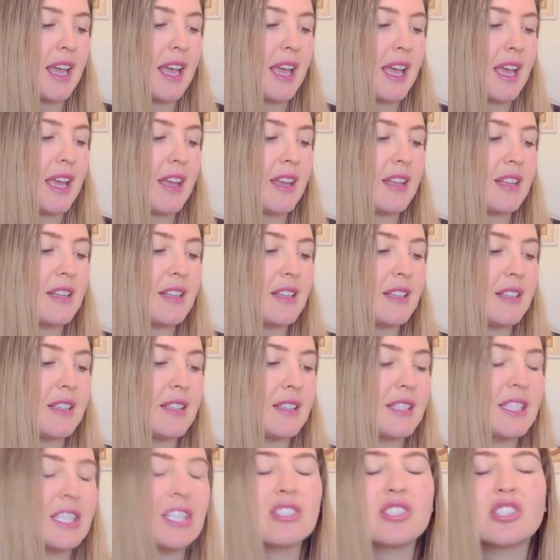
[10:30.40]
And
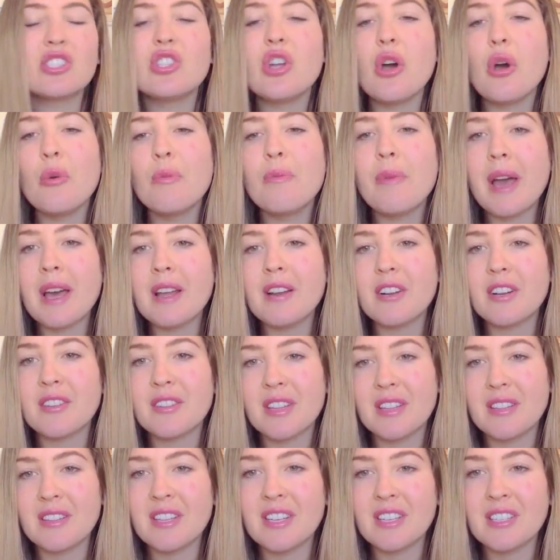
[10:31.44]
there's no better
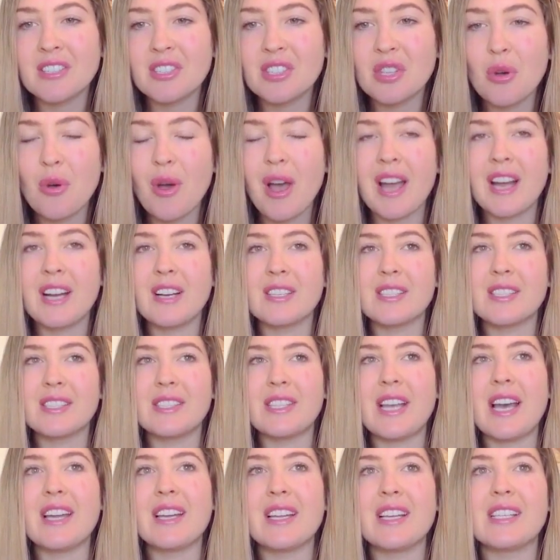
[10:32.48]
than, there's no higher
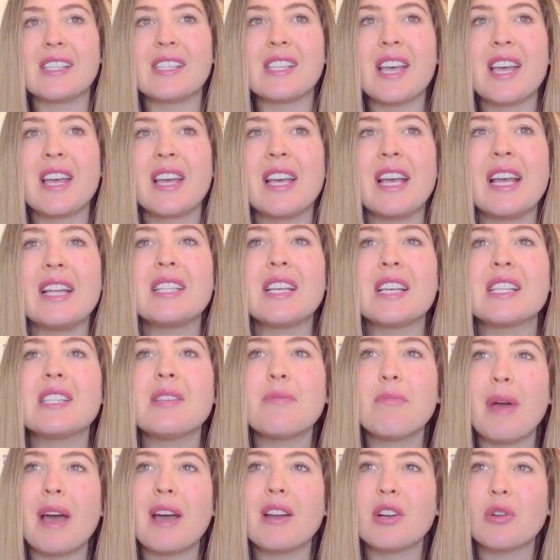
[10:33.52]
status. It
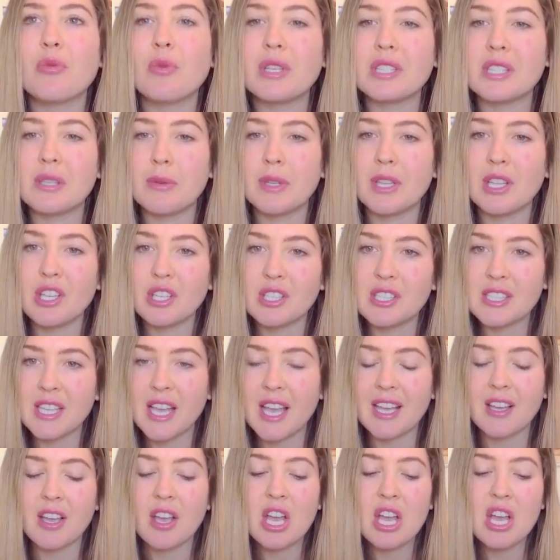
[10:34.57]
doesn't matter what someone looks
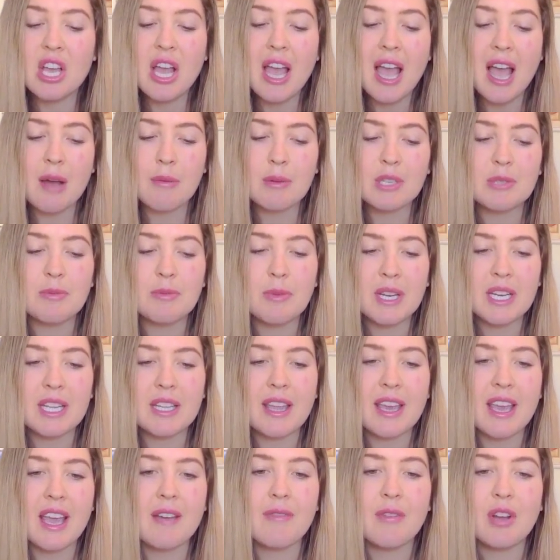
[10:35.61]
like, how much money
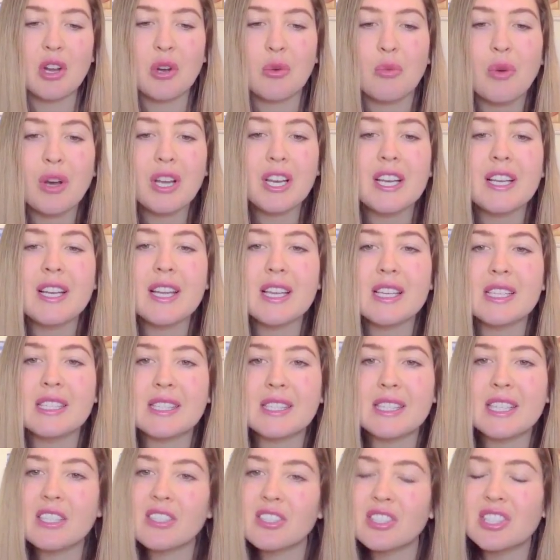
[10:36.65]
they have, or what it is.
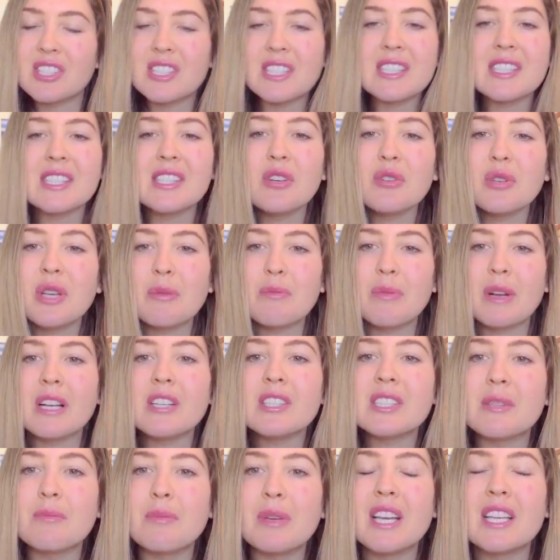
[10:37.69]
There's this no
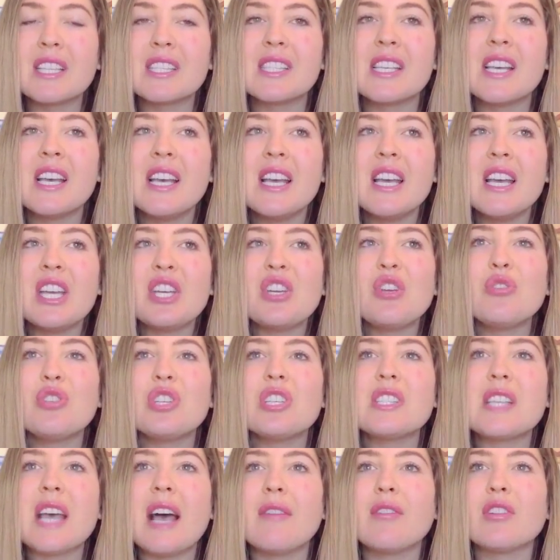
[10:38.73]
comparison, because you
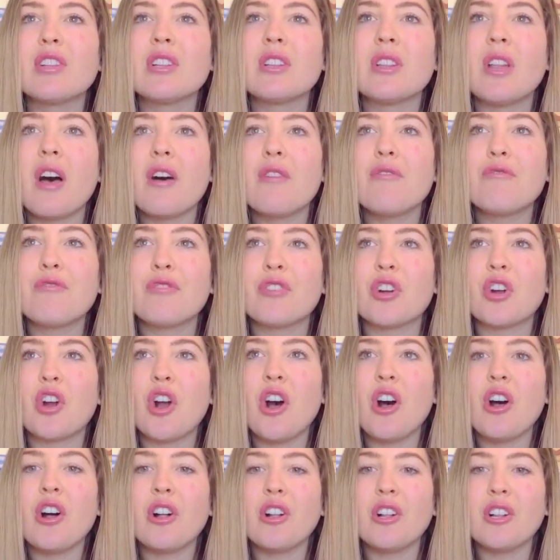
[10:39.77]
just have a love for
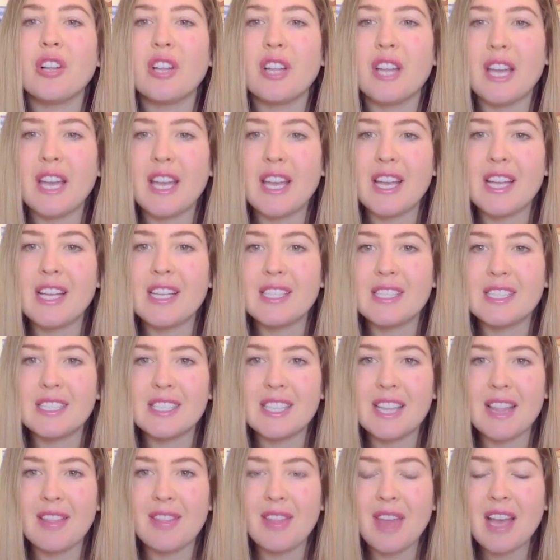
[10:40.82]
all,
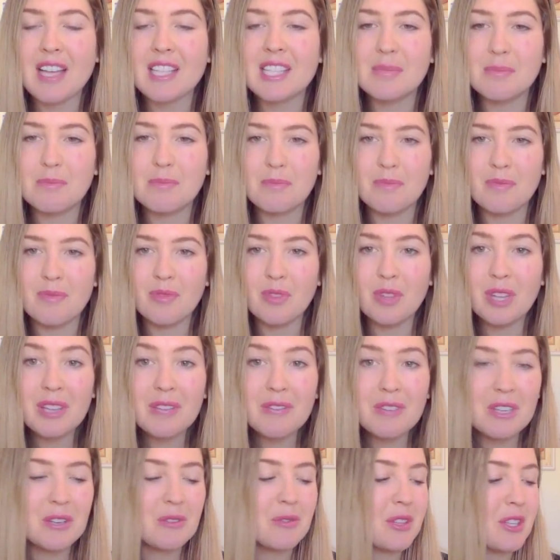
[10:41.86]
and that's
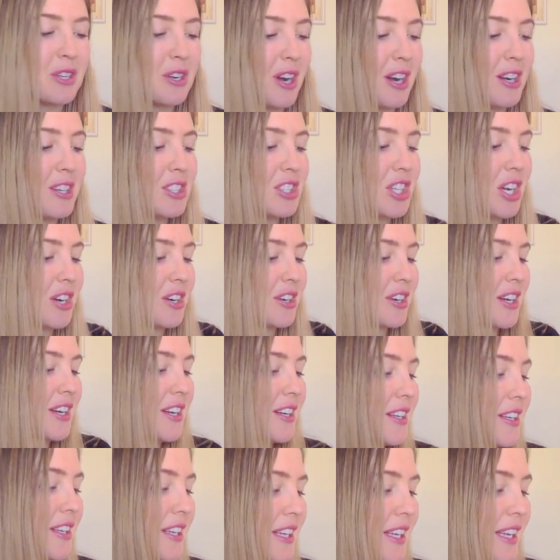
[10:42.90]
living with your heart
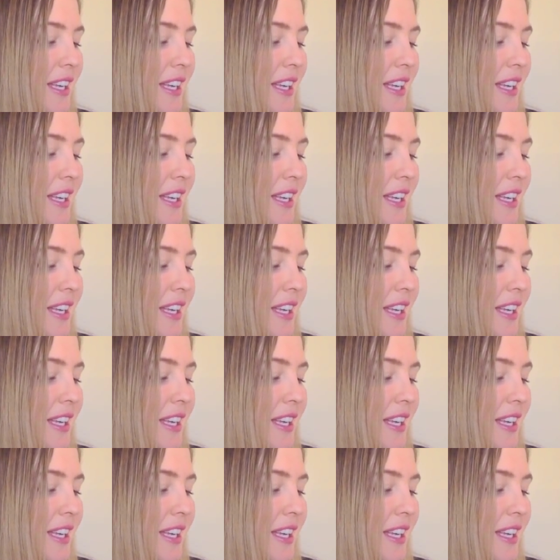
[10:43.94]
chakra.